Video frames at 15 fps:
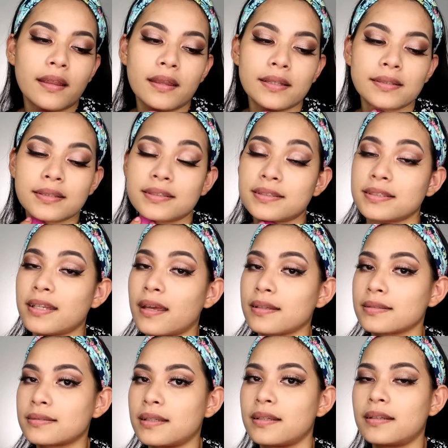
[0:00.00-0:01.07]
This is
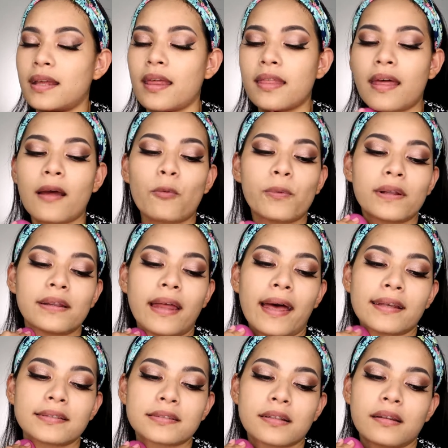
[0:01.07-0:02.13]
tested, so that will
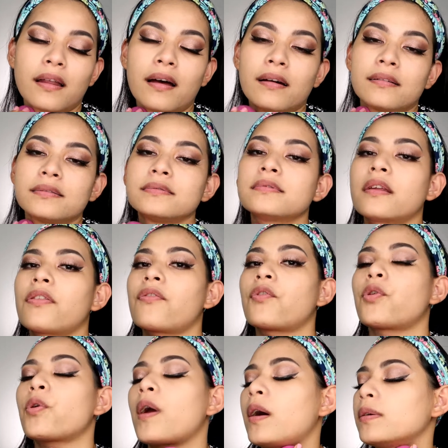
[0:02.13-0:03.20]
last a while
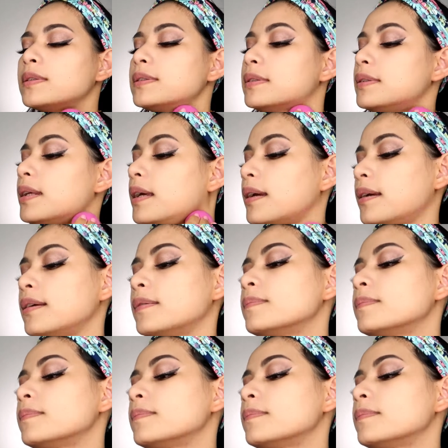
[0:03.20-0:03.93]
throughout the day.